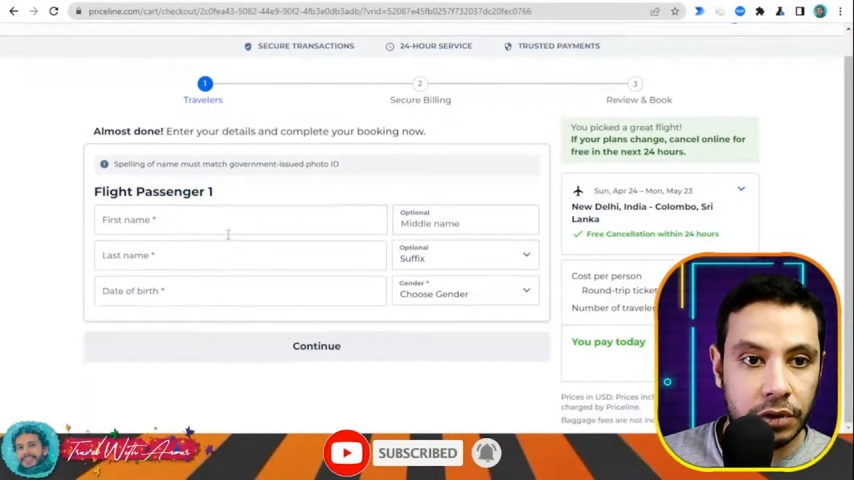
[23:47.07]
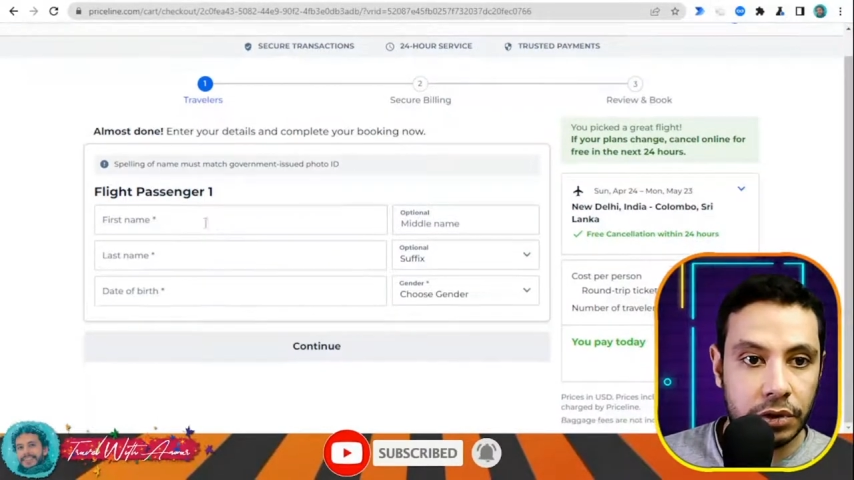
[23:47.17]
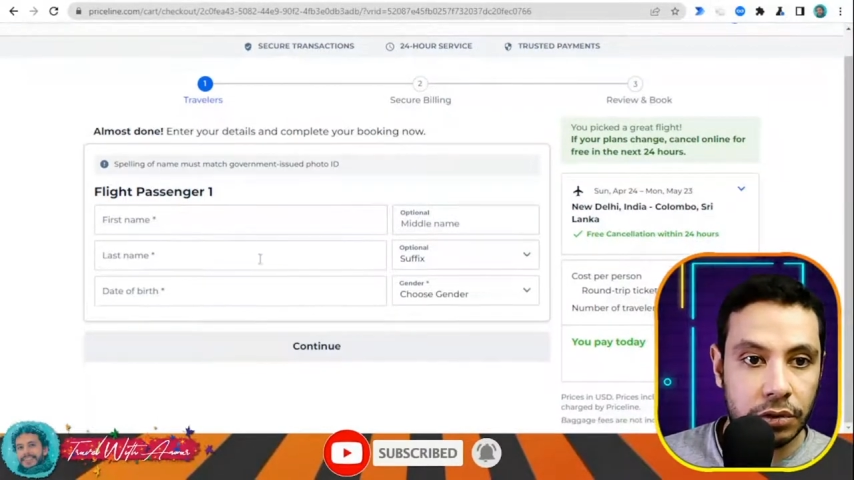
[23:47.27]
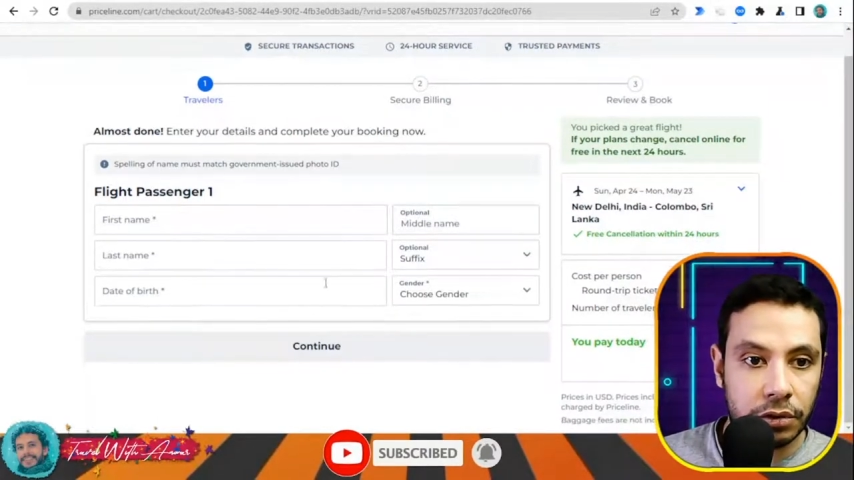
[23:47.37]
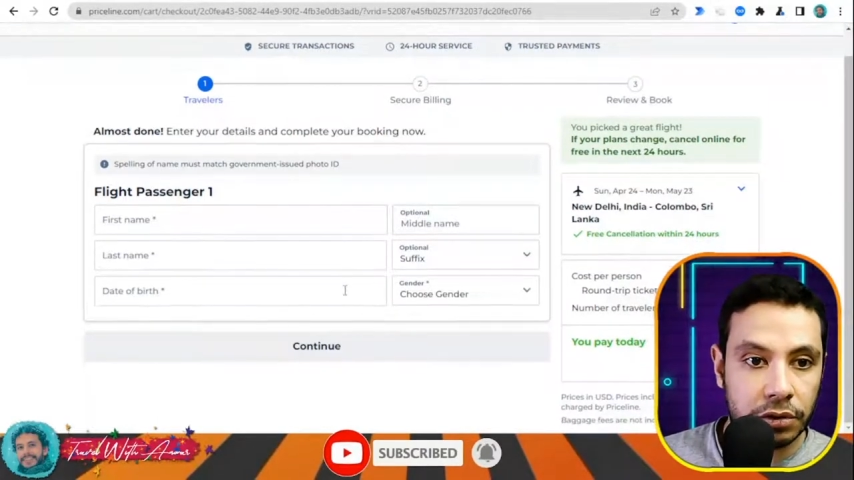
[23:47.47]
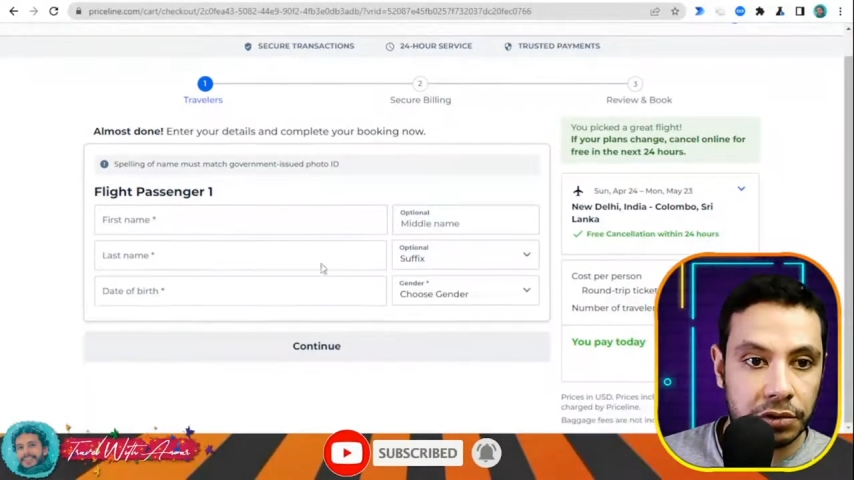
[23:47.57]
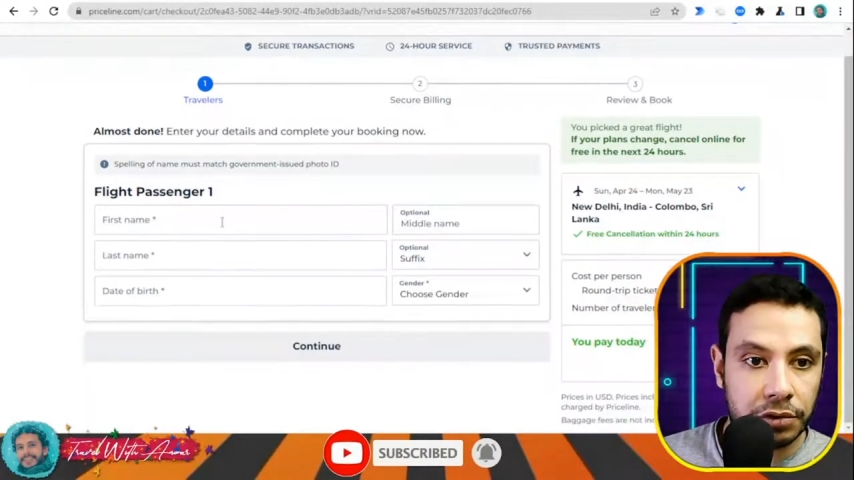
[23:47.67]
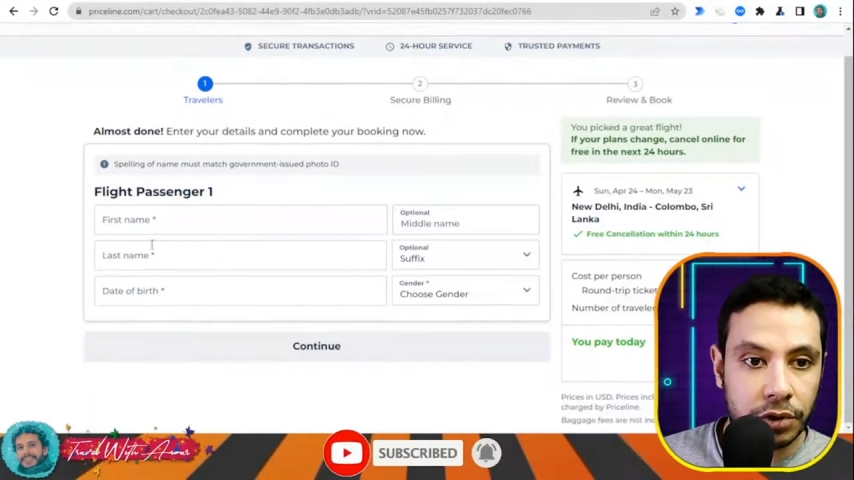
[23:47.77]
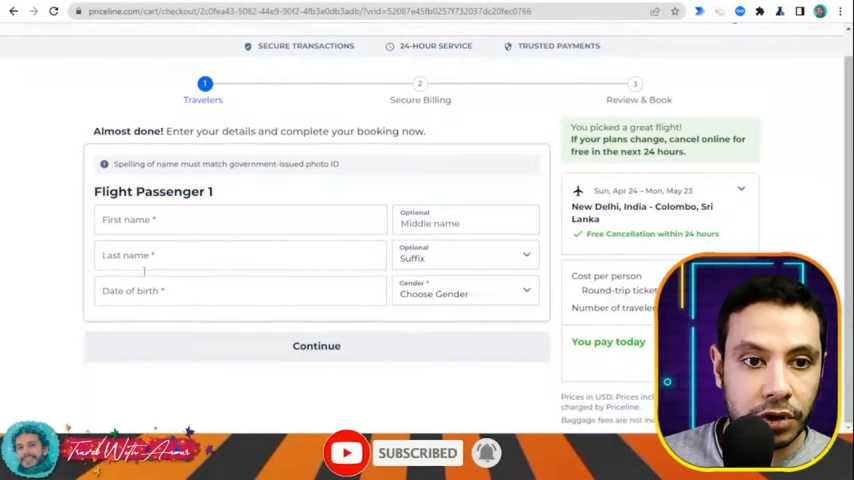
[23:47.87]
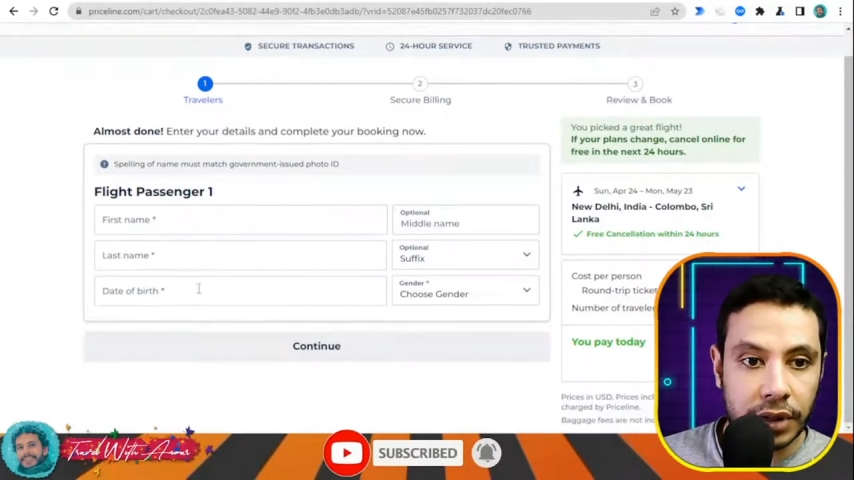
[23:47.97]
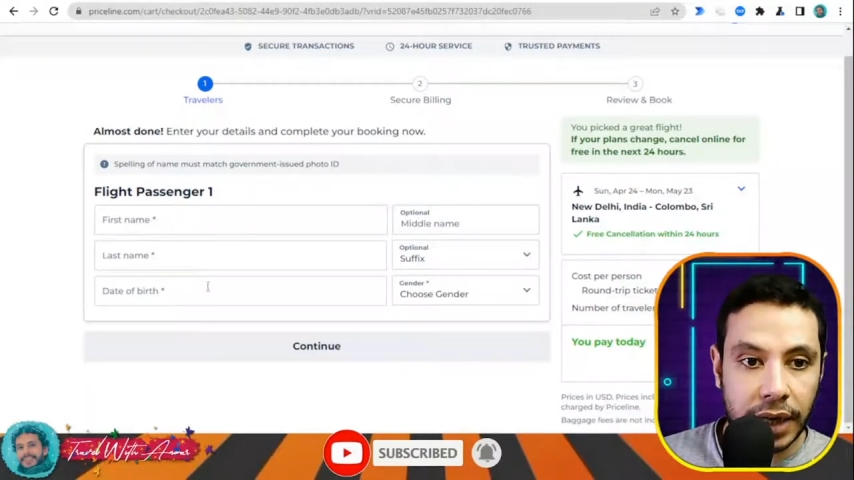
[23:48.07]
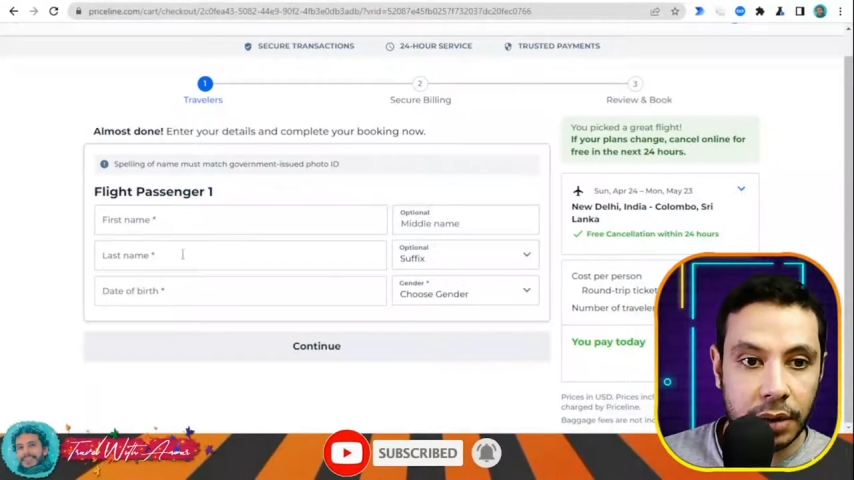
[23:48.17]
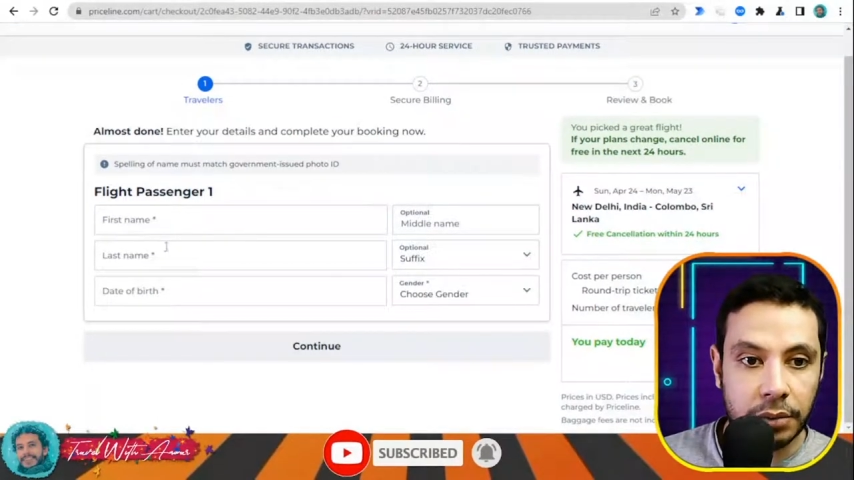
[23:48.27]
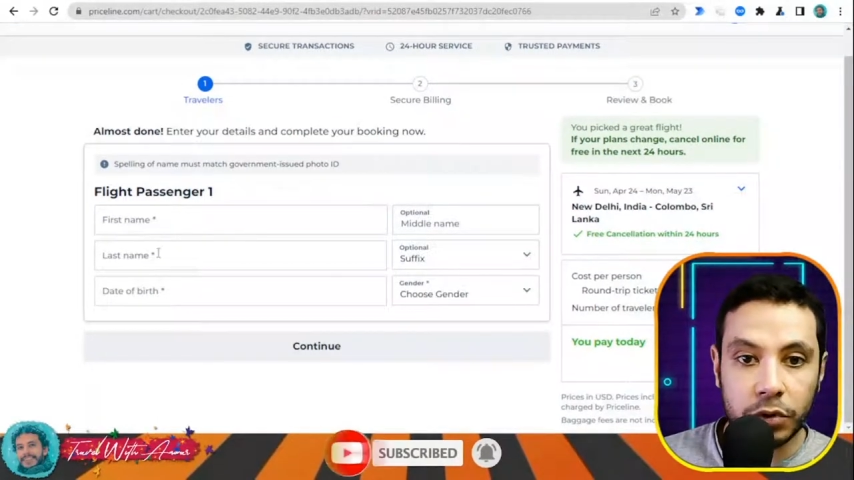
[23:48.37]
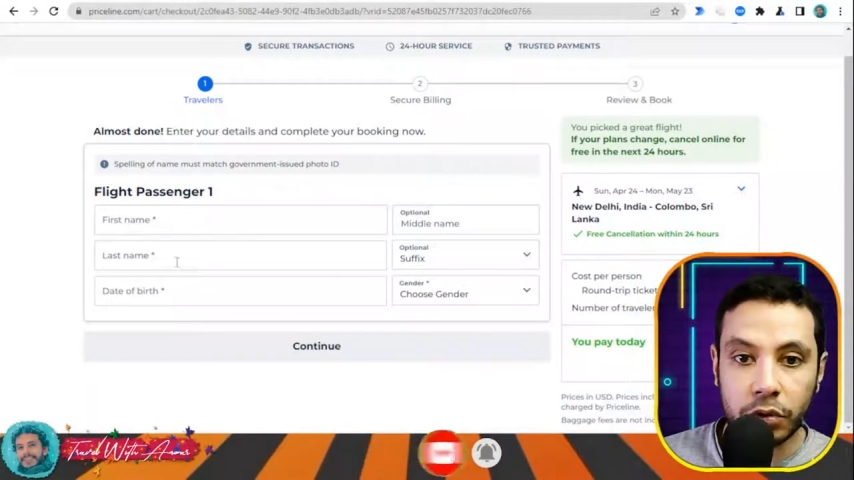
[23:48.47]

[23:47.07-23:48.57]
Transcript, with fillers: your first name,